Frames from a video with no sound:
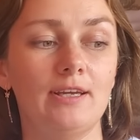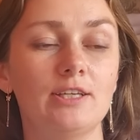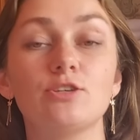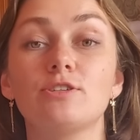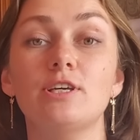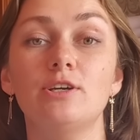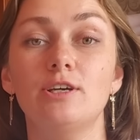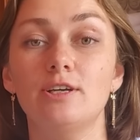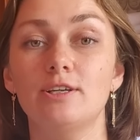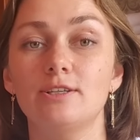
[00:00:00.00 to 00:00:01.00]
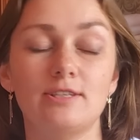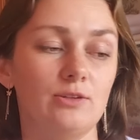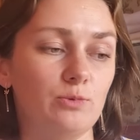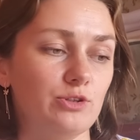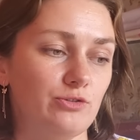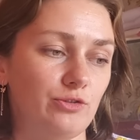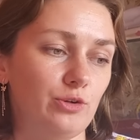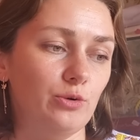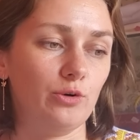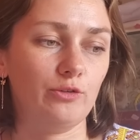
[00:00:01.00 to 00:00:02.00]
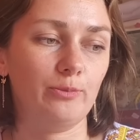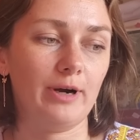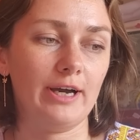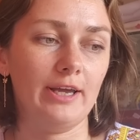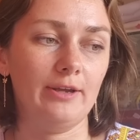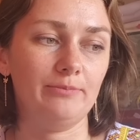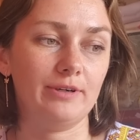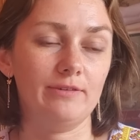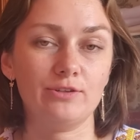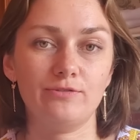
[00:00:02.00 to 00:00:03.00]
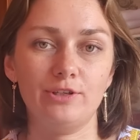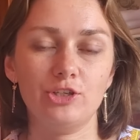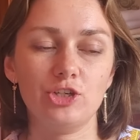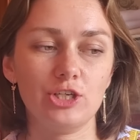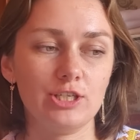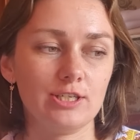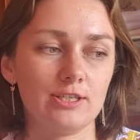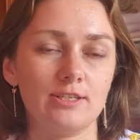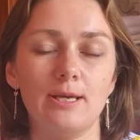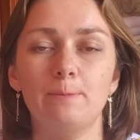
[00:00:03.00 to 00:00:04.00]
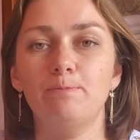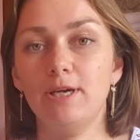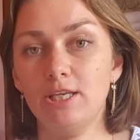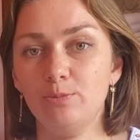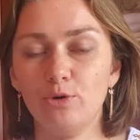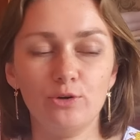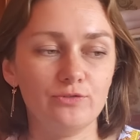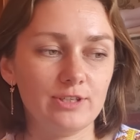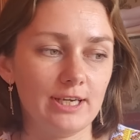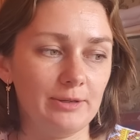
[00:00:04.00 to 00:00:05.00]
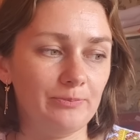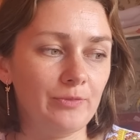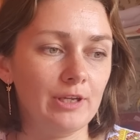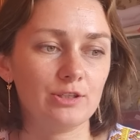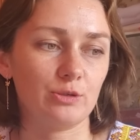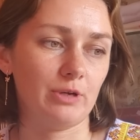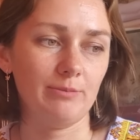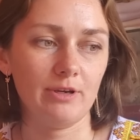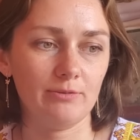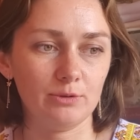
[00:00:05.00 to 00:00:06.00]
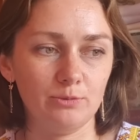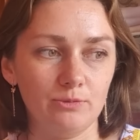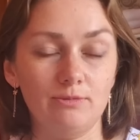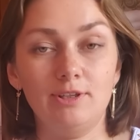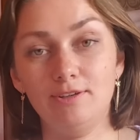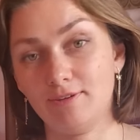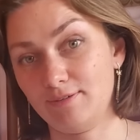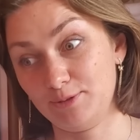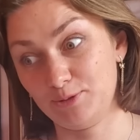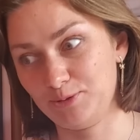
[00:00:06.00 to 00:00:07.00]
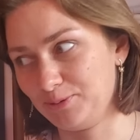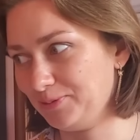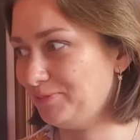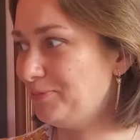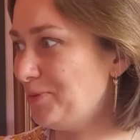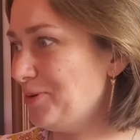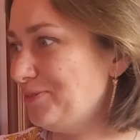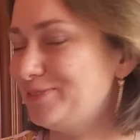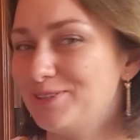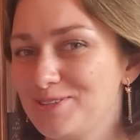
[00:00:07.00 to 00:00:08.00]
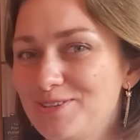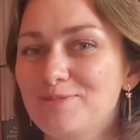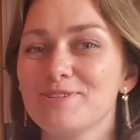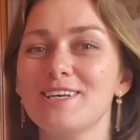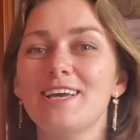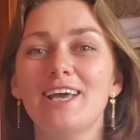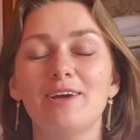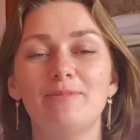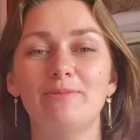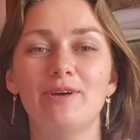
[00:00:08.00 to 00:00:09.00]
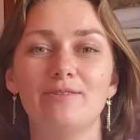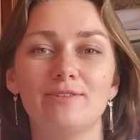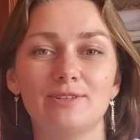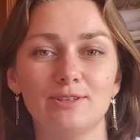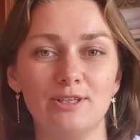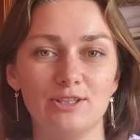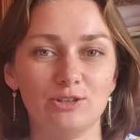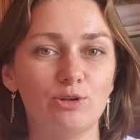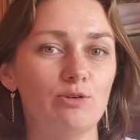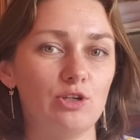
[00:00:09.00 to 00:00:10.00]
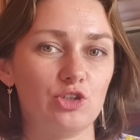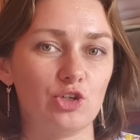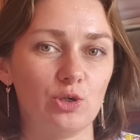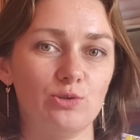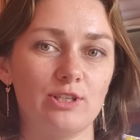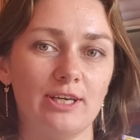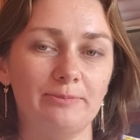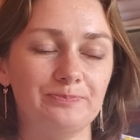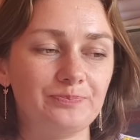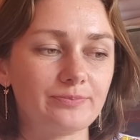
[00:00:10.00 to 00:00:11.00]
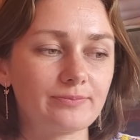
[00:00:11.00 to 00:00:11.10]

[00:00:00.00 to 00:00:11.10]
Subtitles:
so that was few of my previous finishes. There are many more of them, so maybe I will, if I will do more Floss tubes, maybe I will slowly show them.